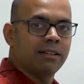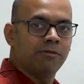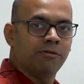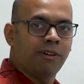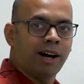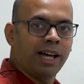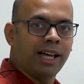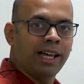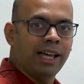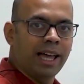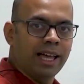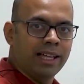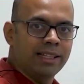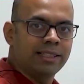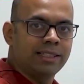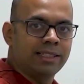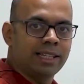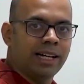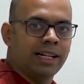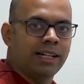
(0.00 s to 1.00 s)
y
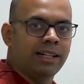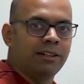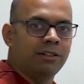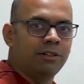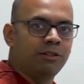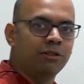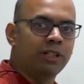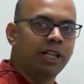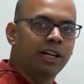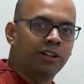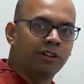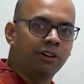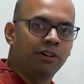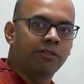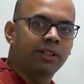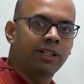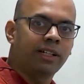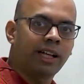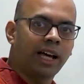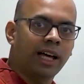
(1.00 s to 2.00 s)
and z, do they grow
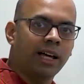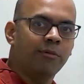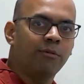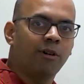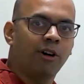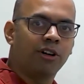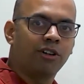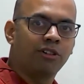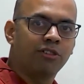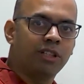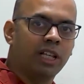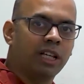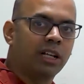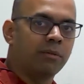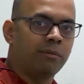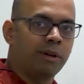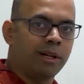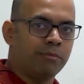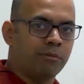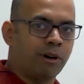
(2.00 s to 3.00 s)
with time or do they
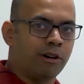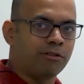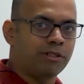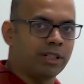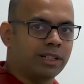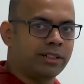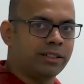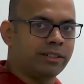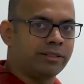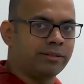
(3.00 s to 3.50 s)
remain bounded?